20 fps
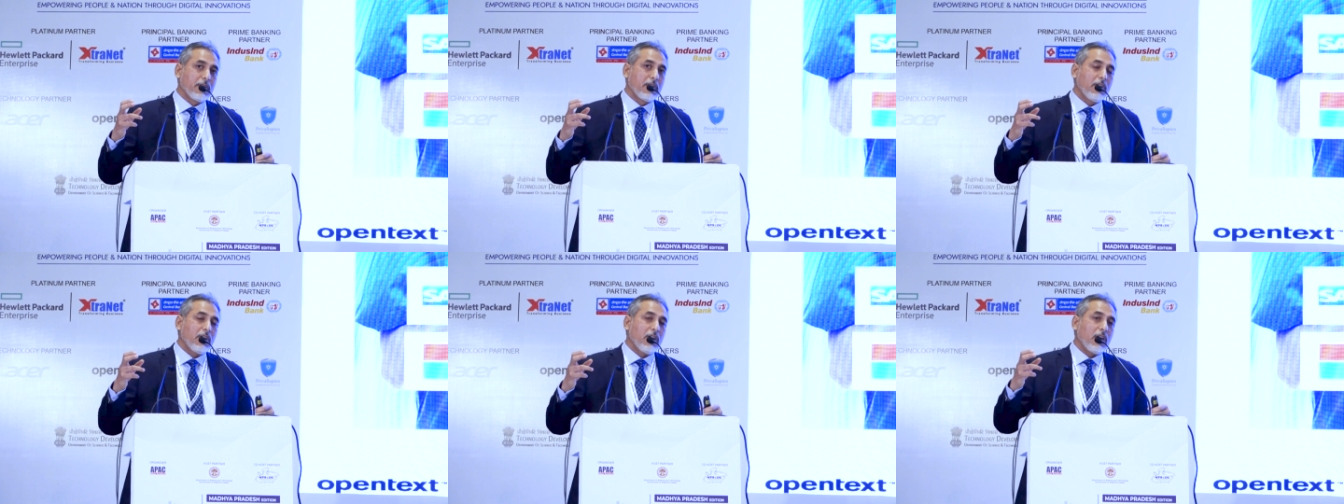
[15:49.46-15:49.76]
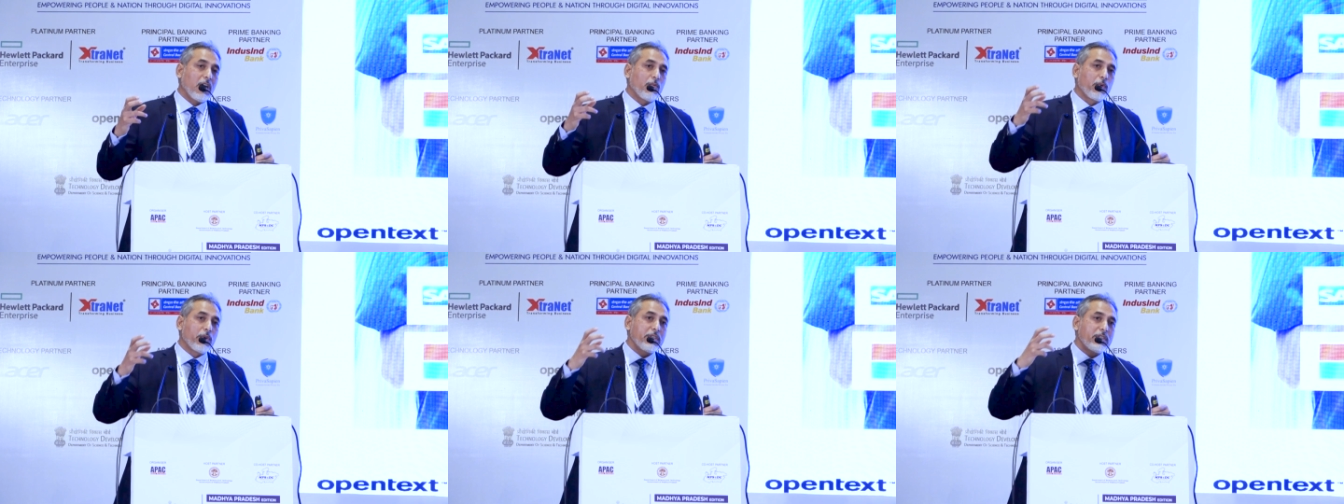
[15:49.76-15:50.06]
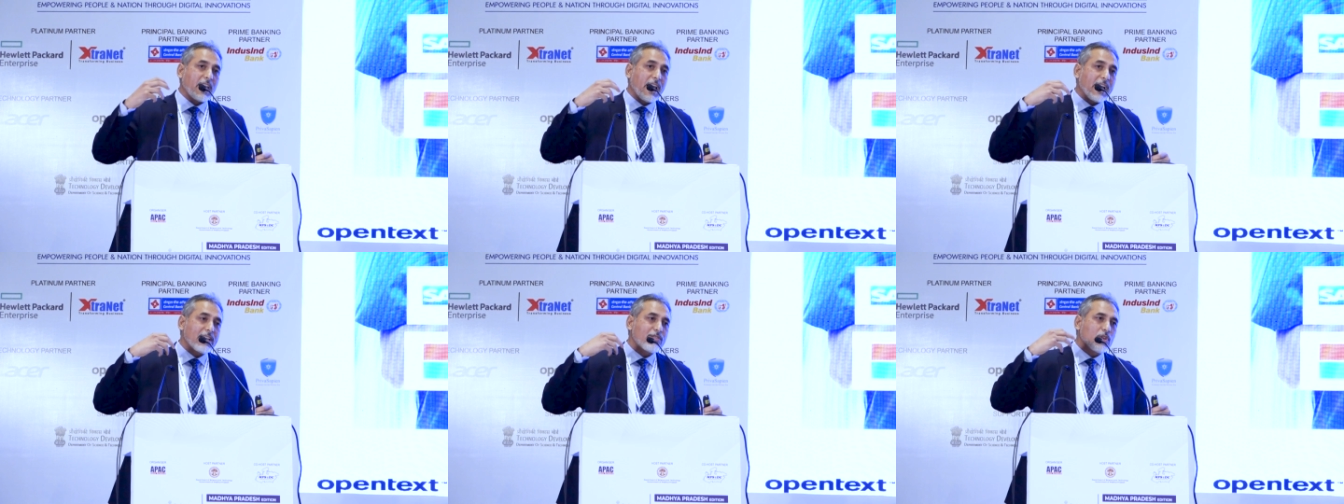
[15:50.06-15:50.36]
uh, which
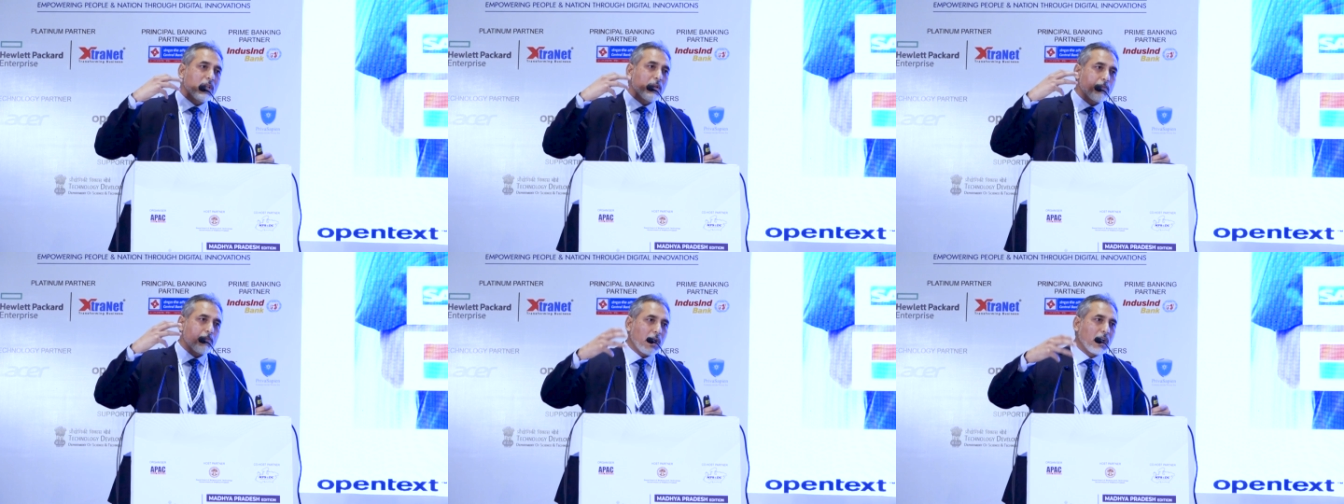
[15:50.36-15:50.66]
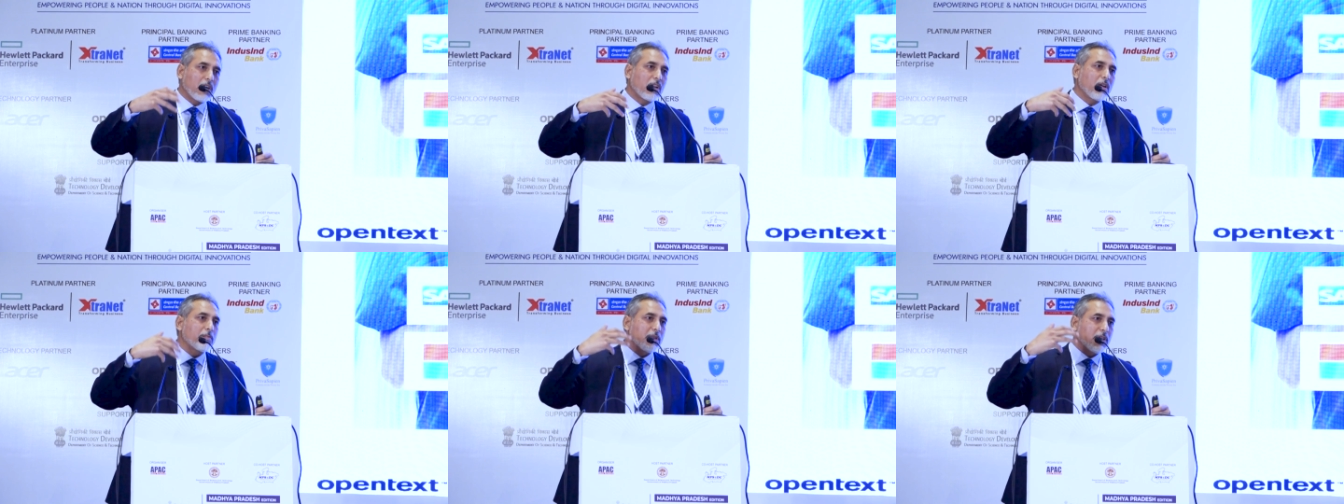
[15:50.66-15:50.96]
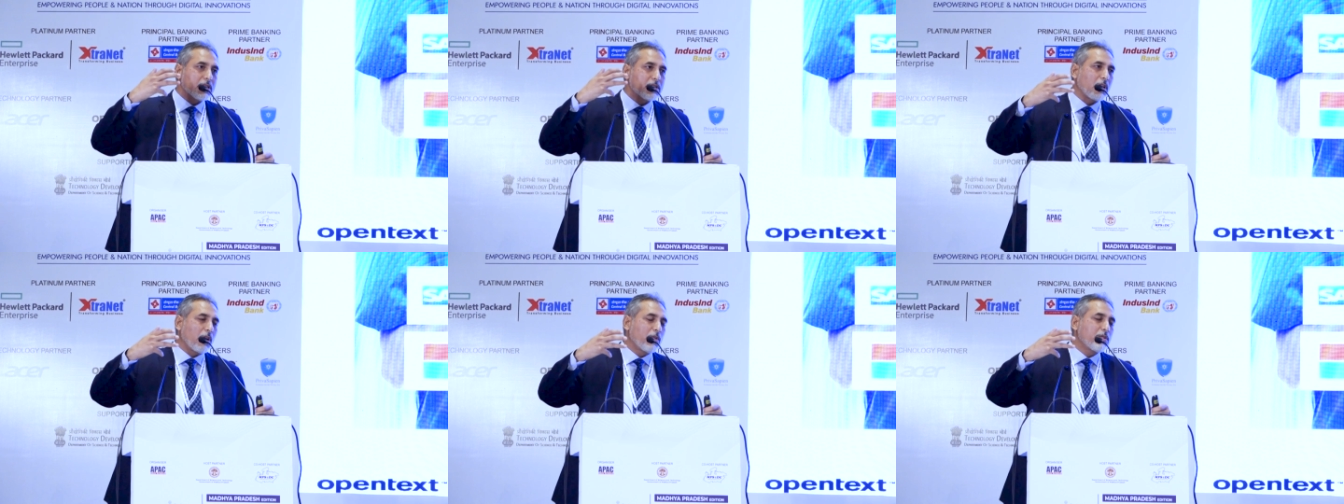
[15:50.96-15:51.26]
actually part of
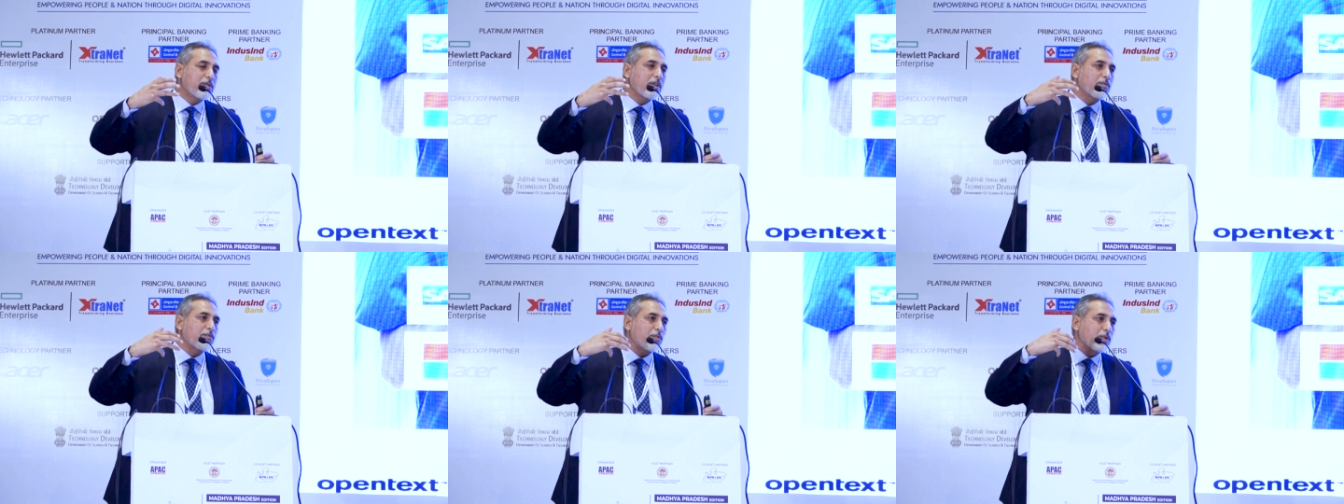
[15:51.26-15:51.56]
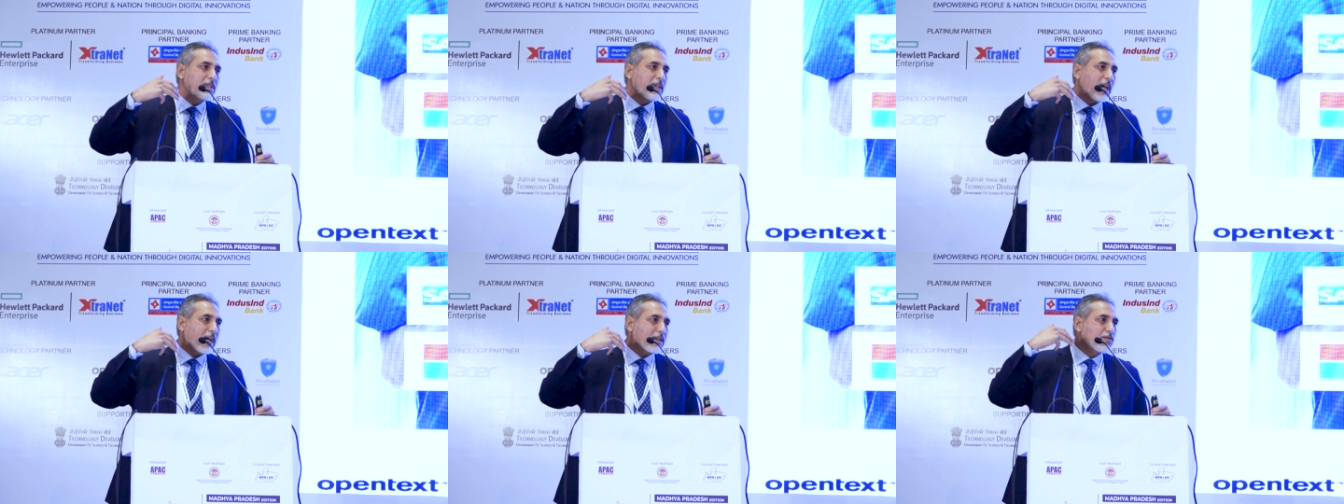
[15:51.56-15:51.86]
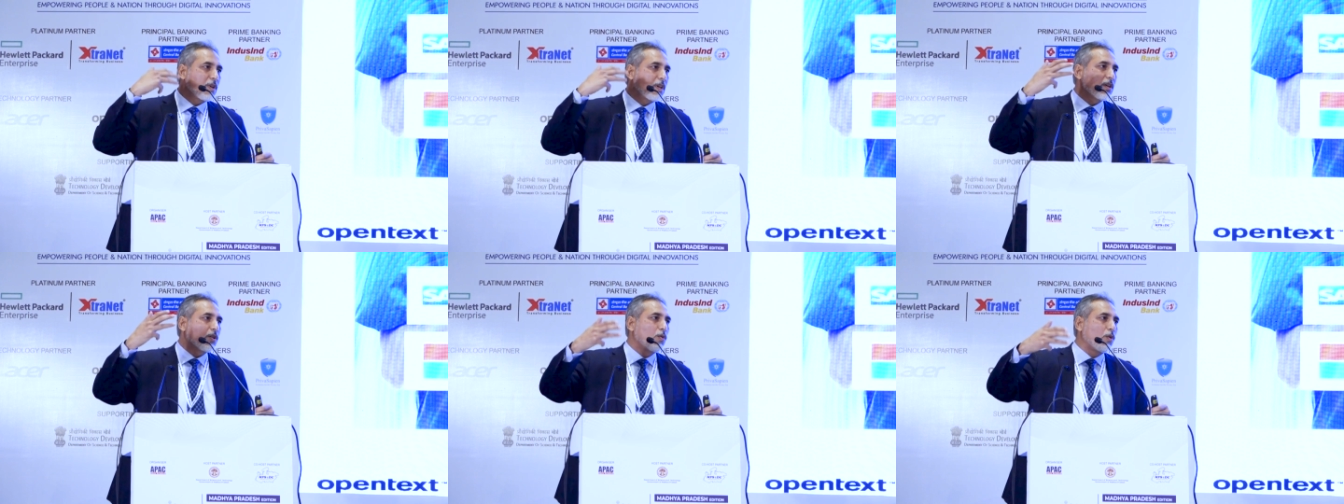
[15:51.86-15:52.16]
their solutions, which
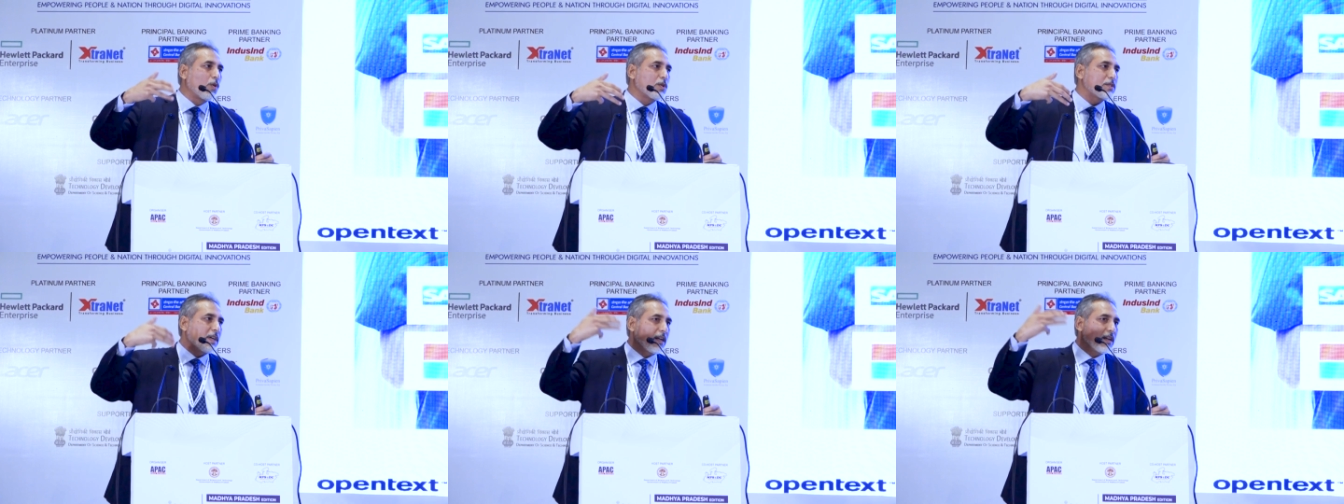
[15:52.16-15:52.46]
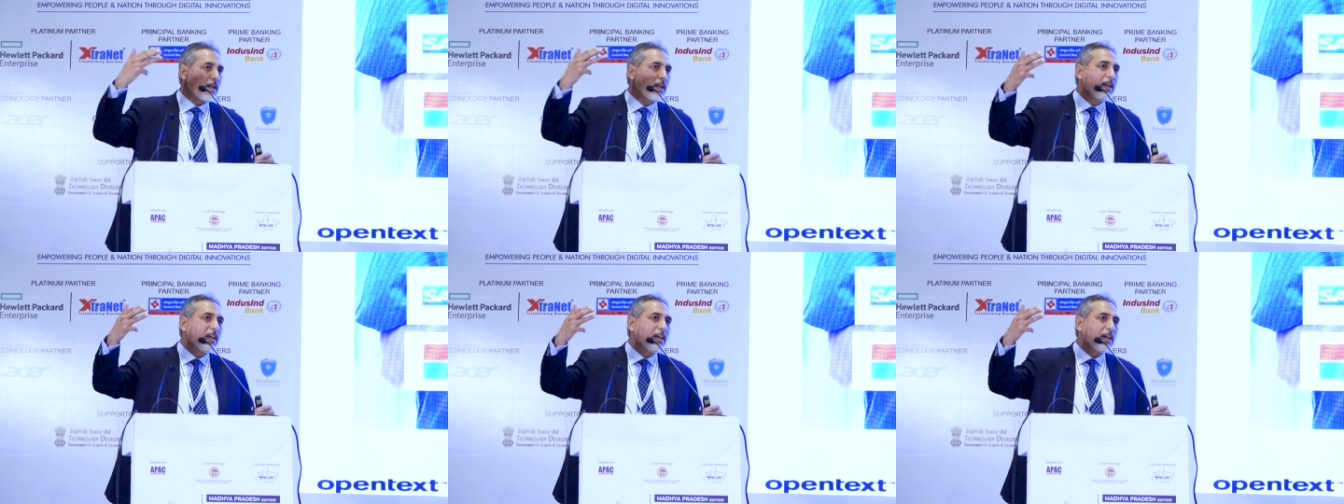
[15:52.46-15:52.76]
actually goes and